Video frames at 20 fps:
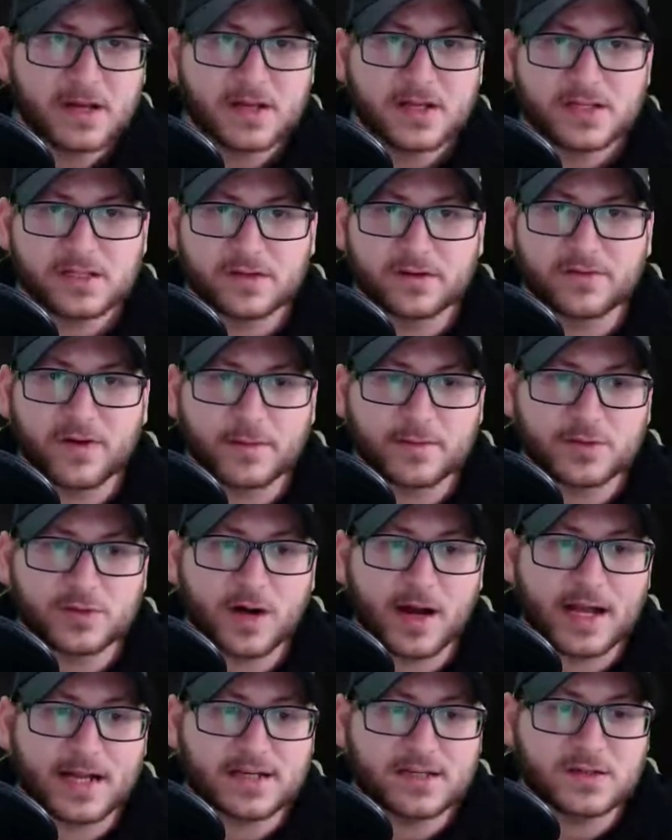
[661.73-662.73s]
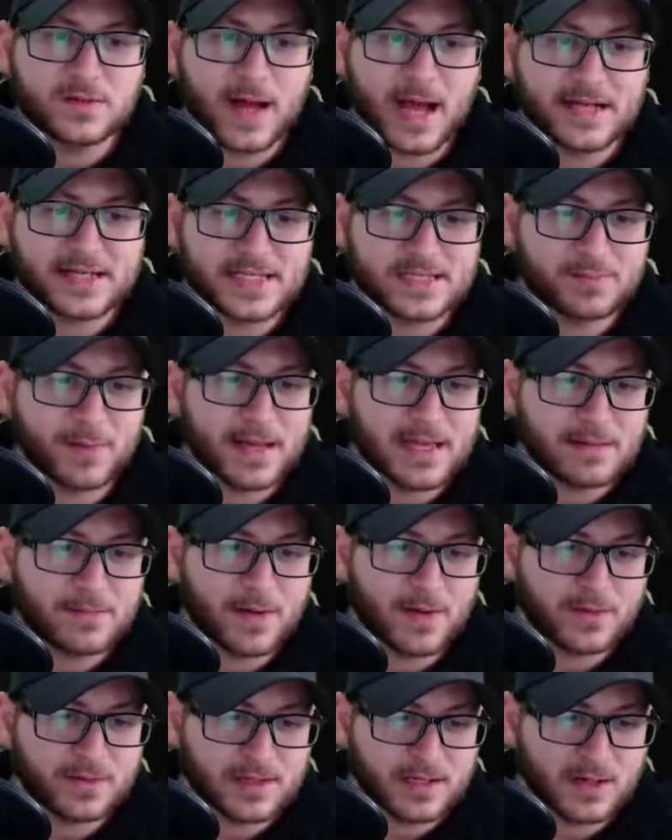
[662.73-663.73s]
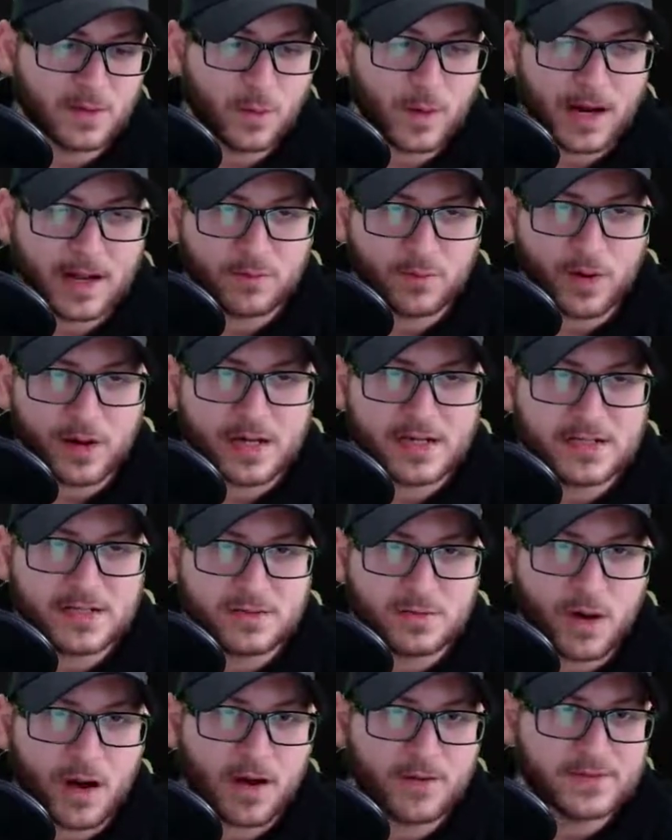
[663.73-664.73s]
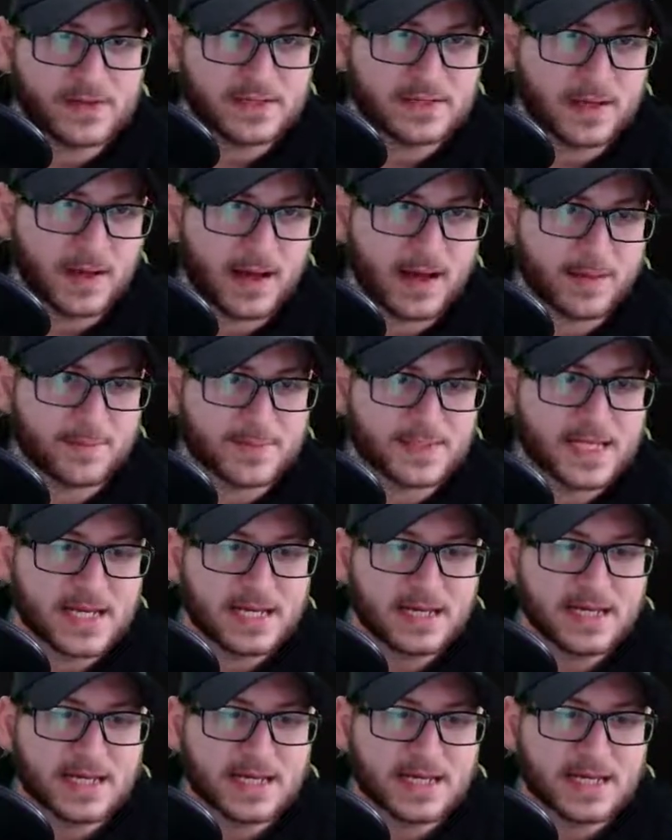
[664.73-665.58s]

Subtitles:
So if I'm trying to access my email there, what I run into oftentimes